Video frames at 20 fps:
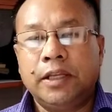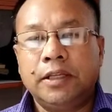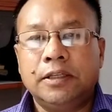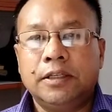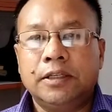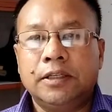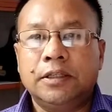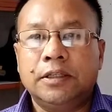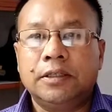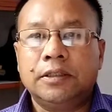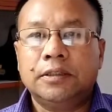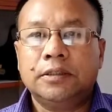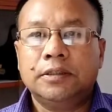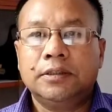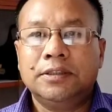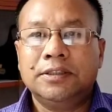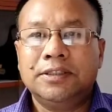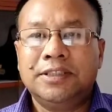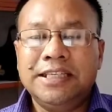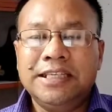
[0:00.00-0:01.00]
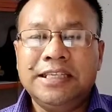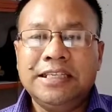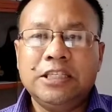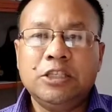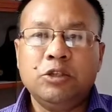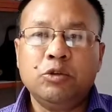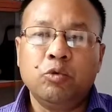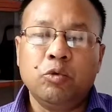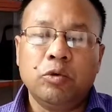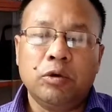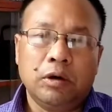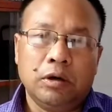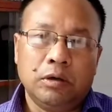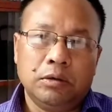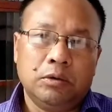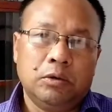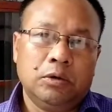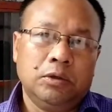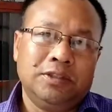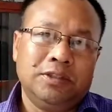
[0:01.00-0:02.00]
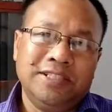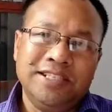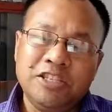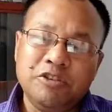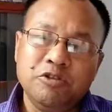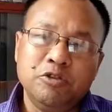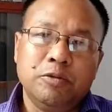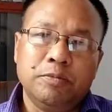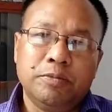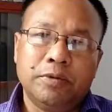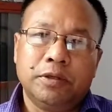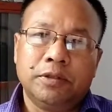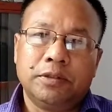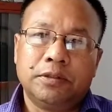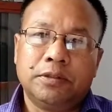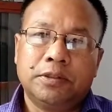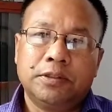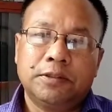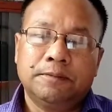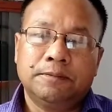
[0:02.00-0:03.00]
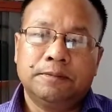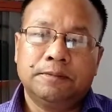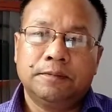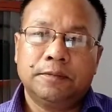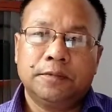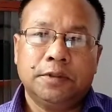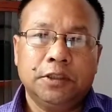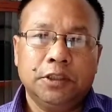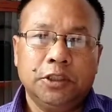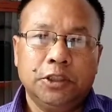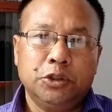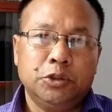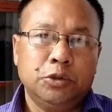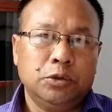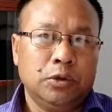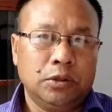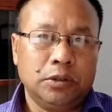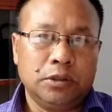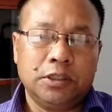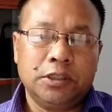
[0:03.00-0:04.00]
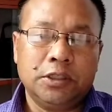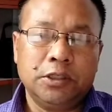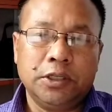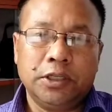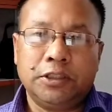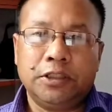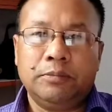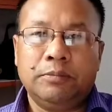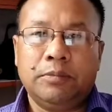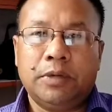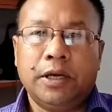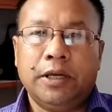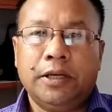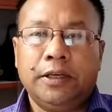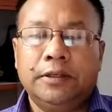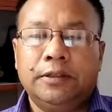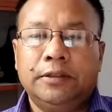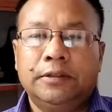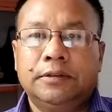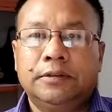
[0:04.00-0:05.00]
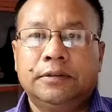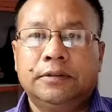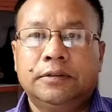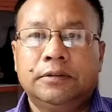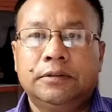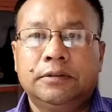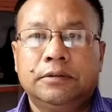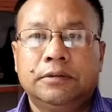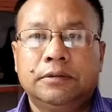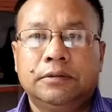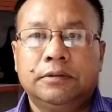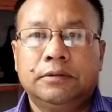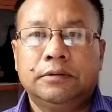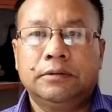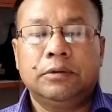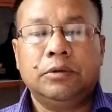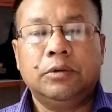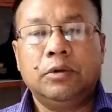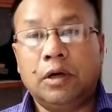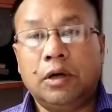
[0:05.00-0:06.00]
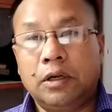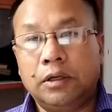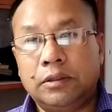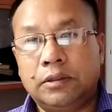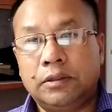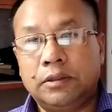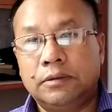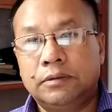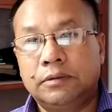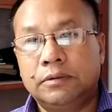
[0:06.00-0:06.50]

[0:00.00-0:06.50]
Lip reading: and this world or this universe is not created by God.